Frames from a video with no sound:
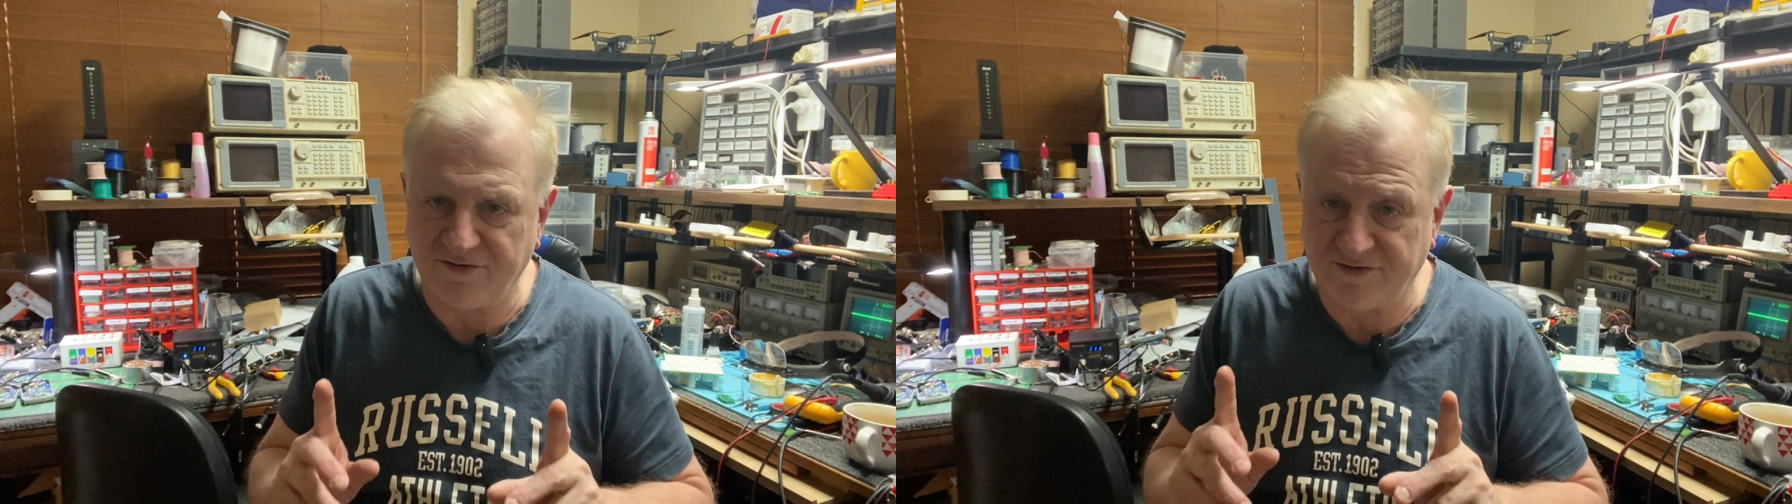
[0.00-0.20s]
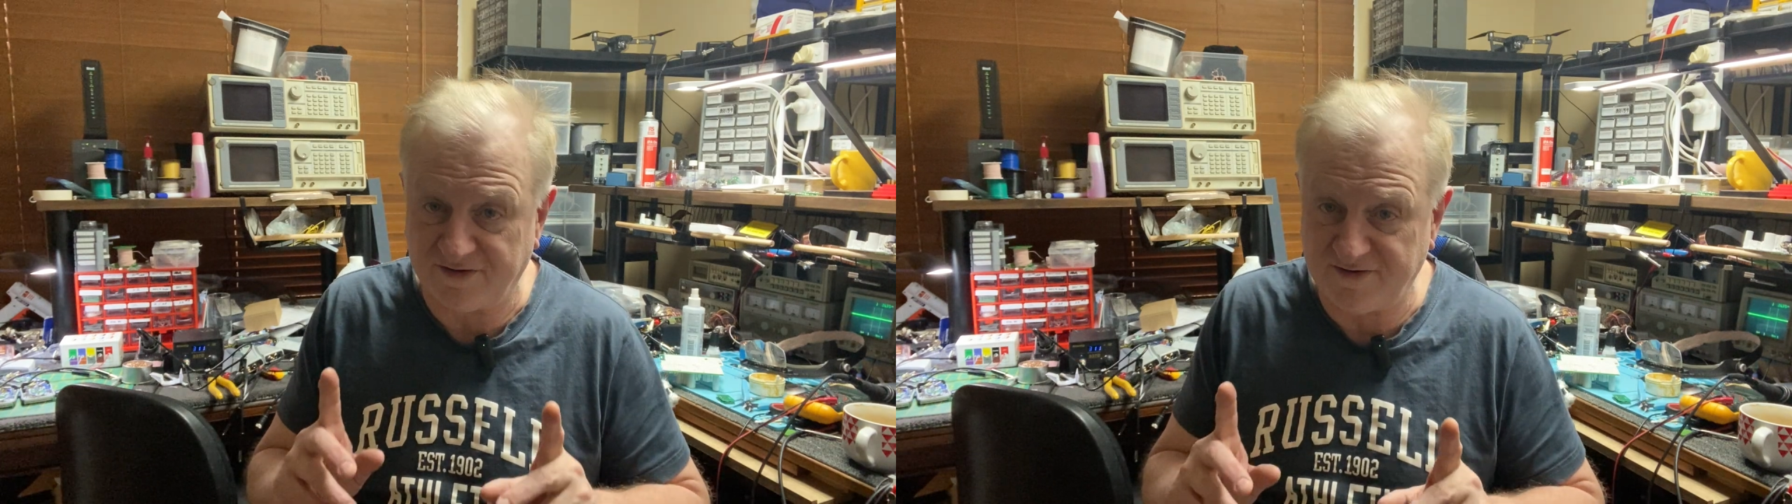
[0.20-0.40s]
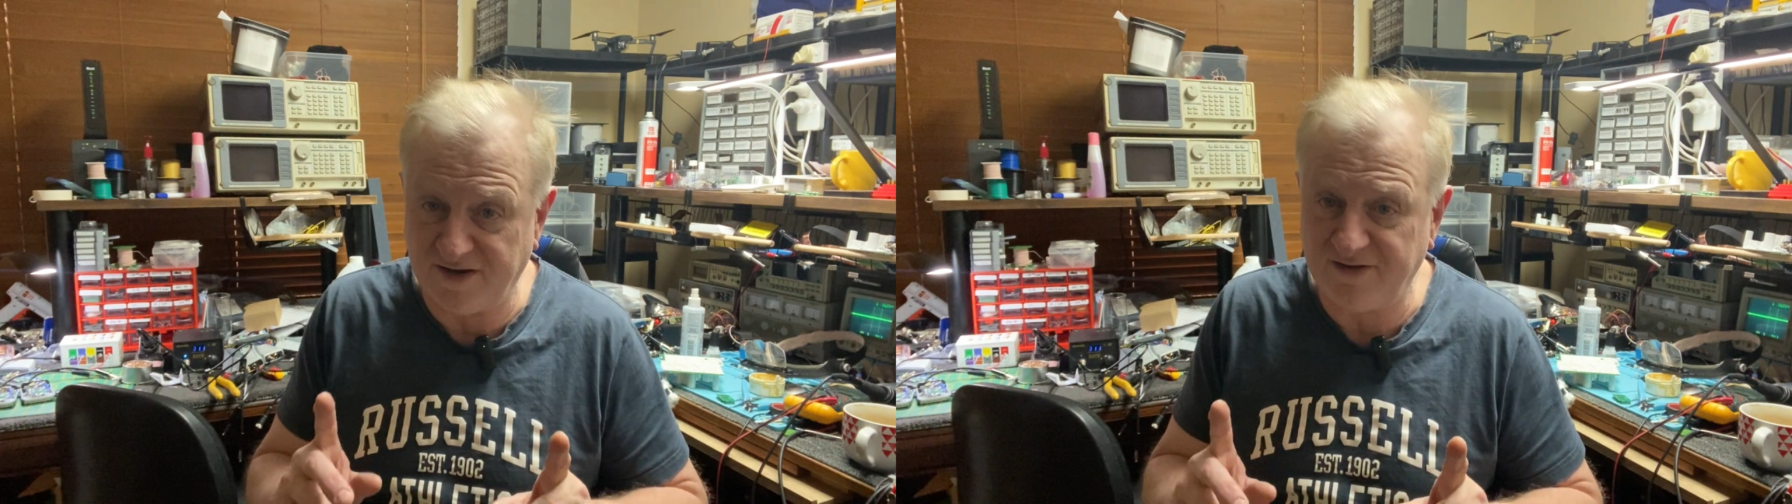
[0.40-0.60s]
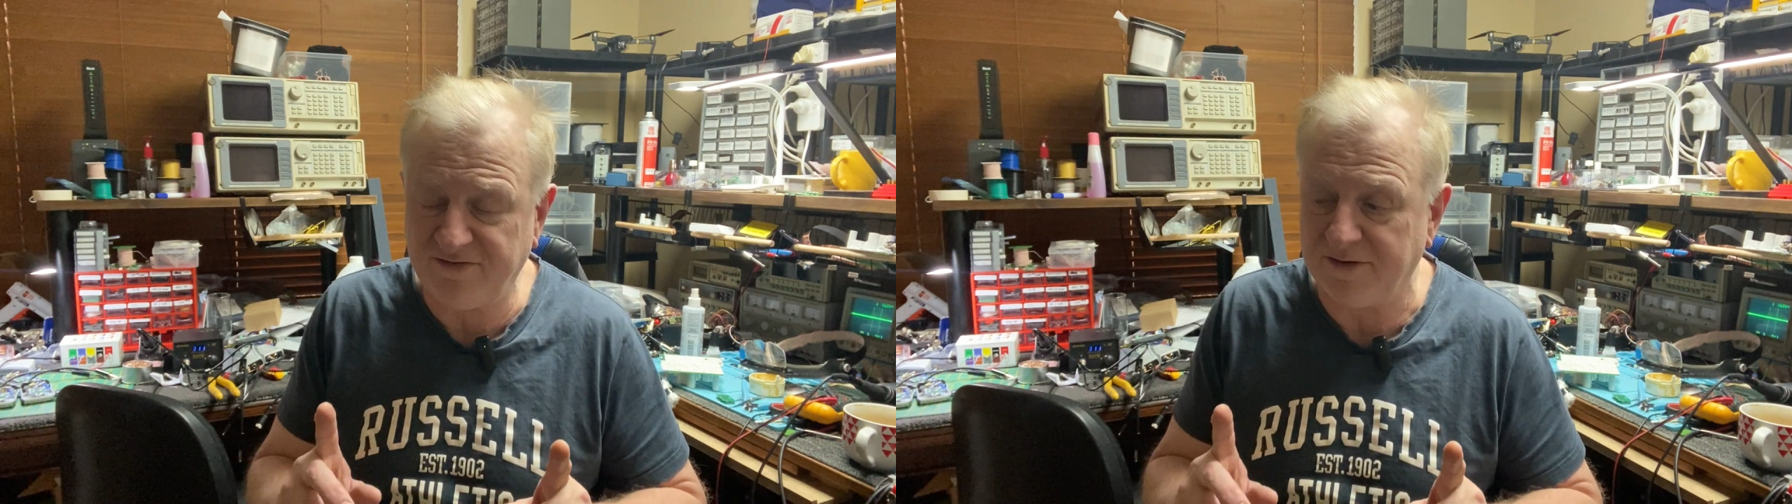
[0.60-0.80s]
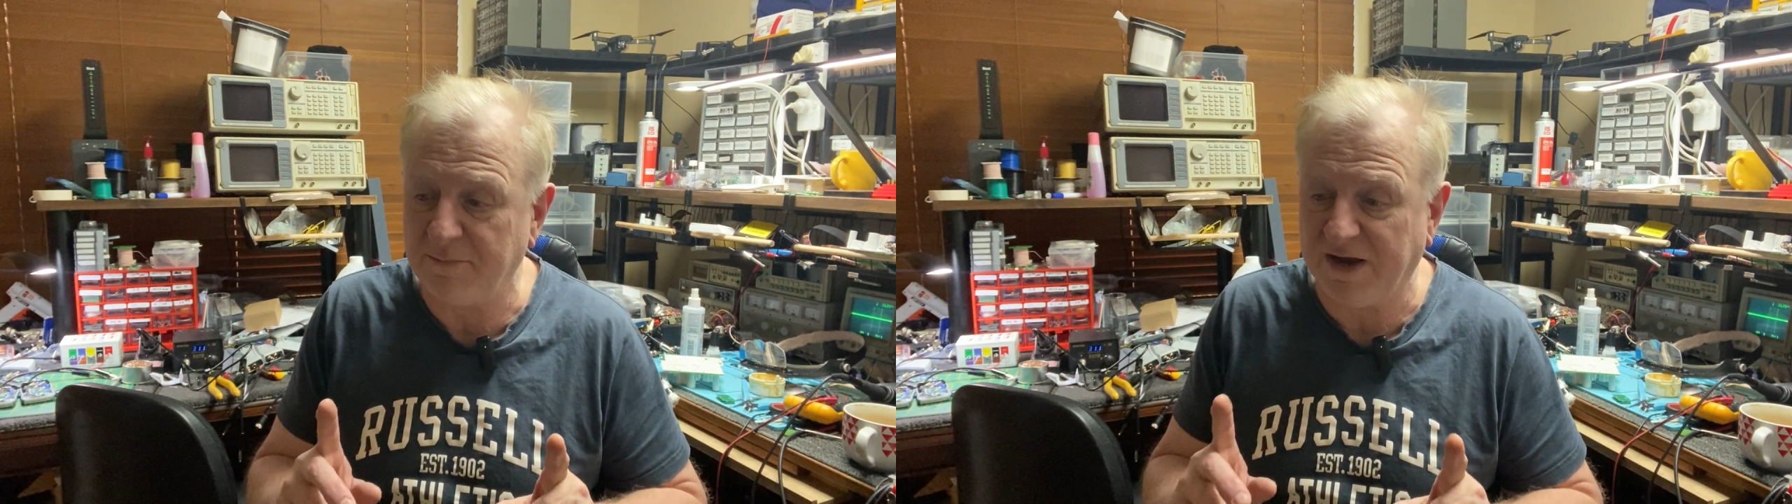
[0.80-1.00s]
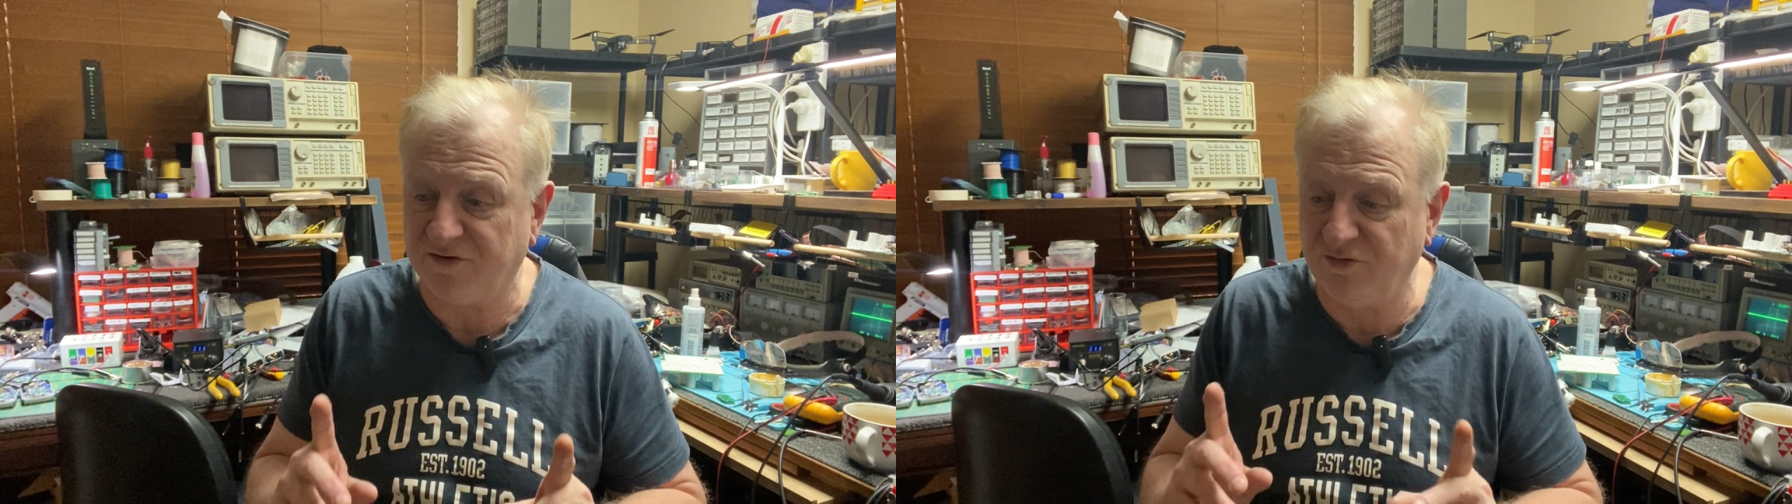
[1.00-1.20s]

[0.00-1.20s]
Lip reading: to test and make